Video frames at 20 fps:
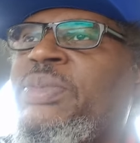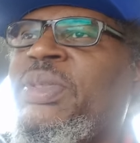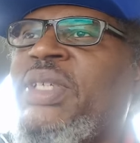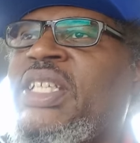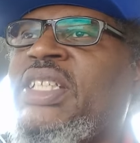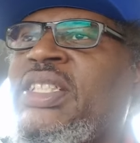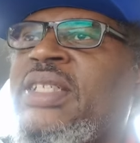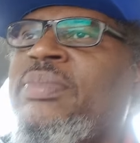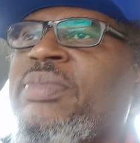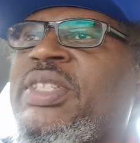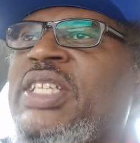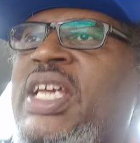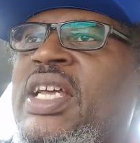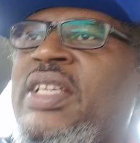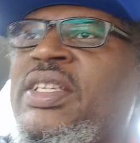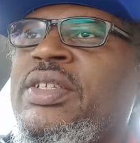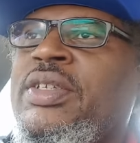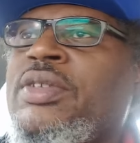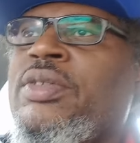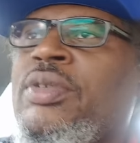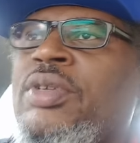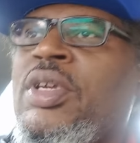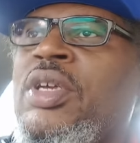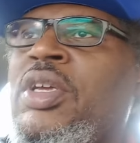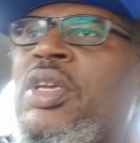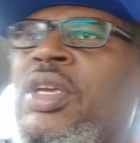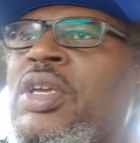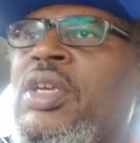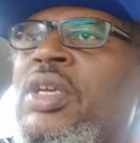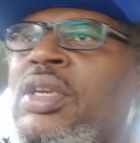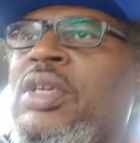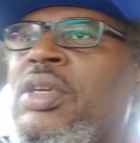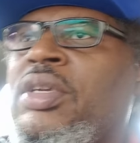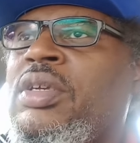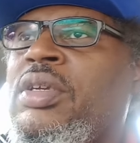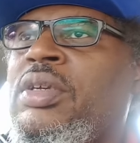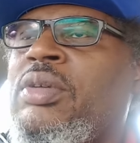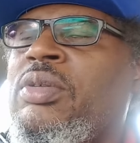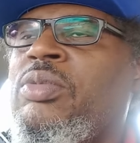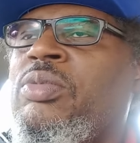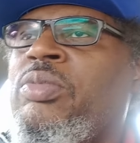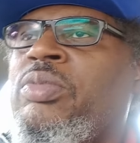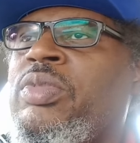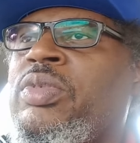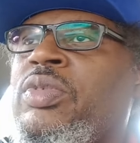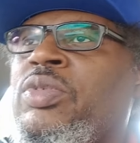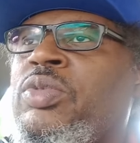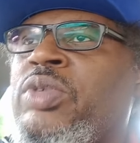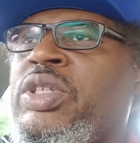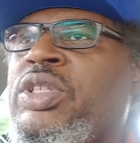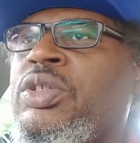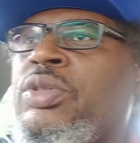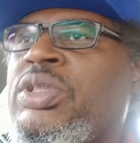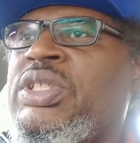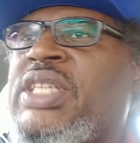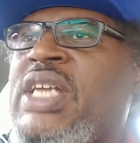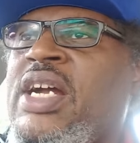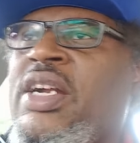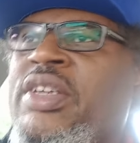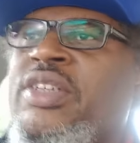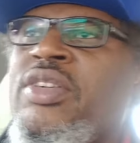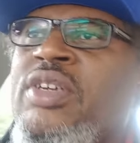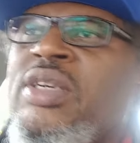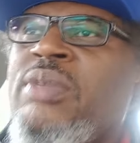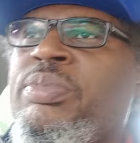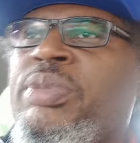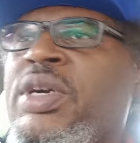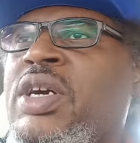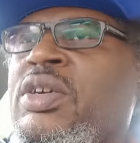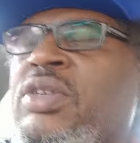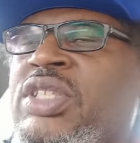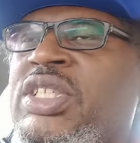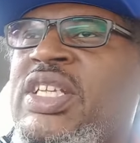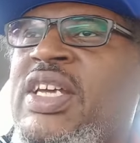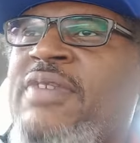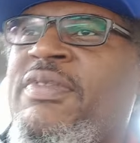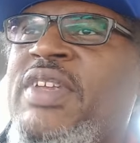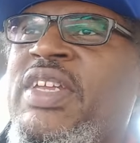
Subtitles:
because I'm telling you, when you start doing broke stuff,